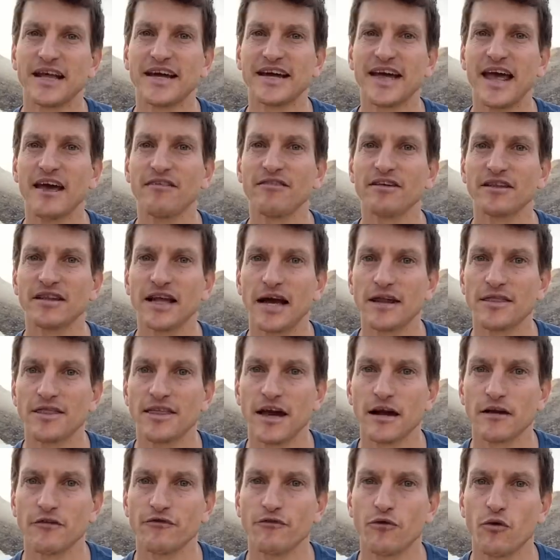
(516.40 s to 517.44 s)
I haven't done
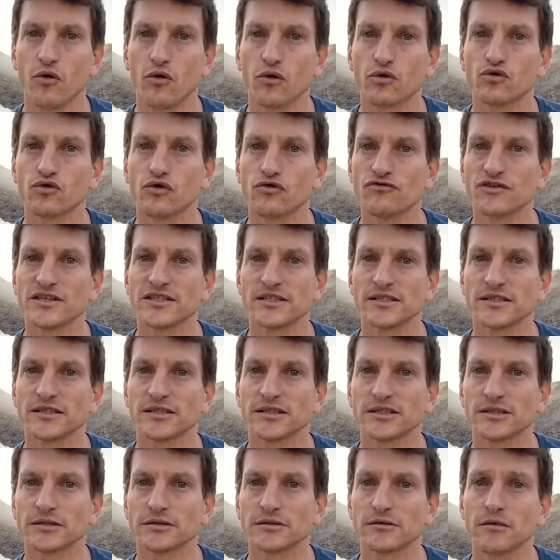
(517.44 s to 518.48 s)
that for two
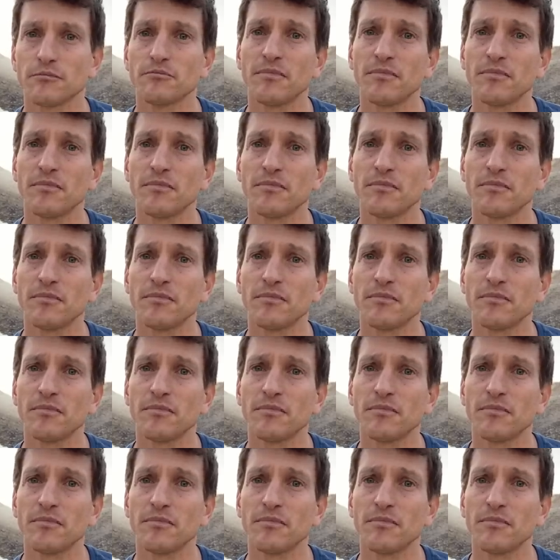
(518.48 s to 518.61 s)
reasons.